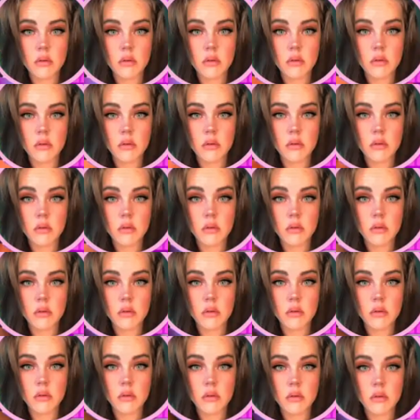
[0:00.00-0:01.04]

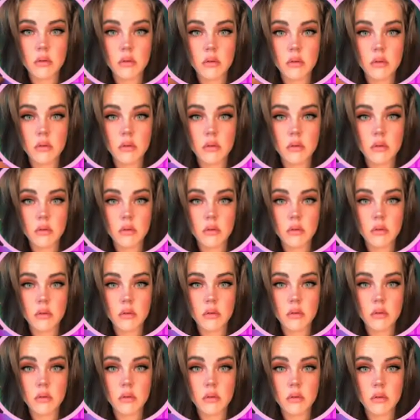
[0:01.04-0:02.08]

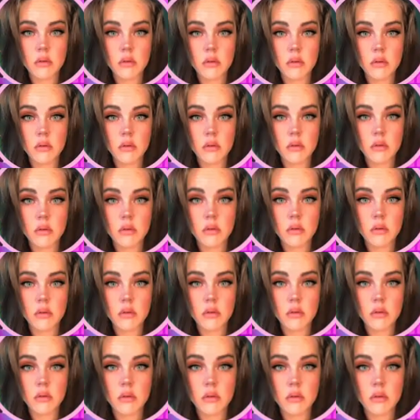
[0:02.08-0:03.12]

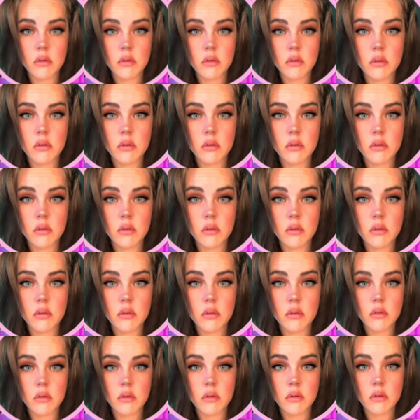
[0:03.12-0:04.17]

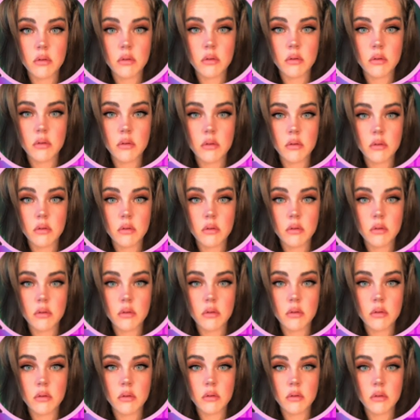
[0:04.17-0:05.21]

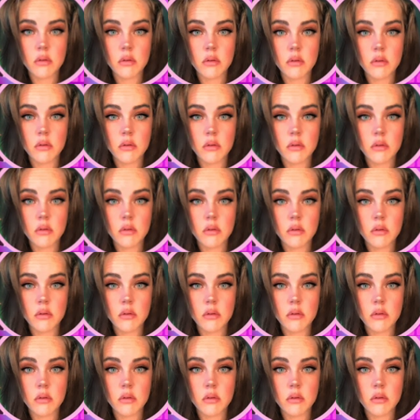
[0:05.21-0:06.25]

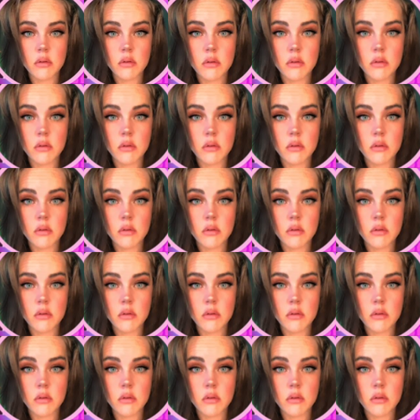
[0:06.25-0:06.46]
The person shown says nothing.